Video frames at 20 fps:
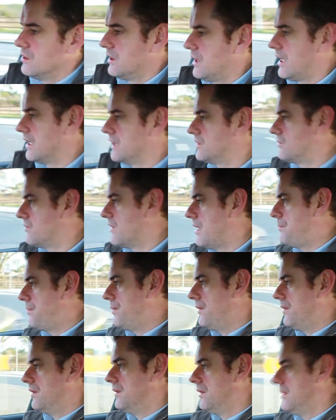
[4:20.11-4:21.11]
gets grip,
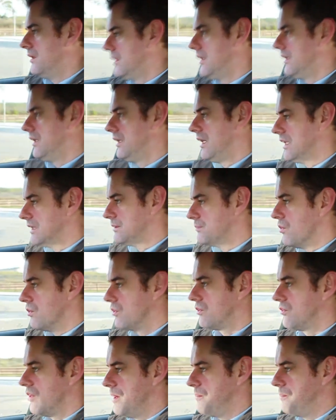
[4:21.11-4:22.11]
gets
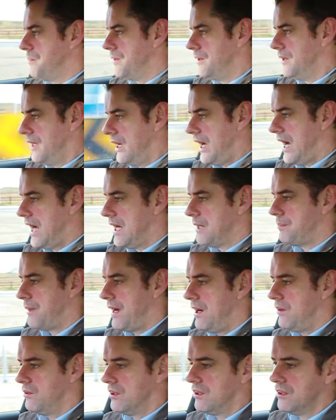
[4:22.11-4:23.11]
more grip, add
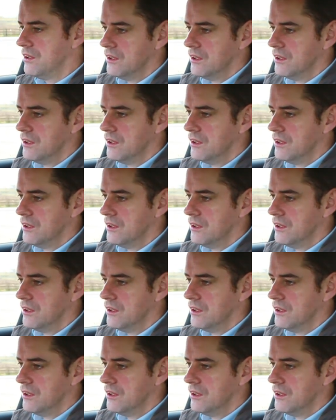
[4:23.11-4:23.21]
power,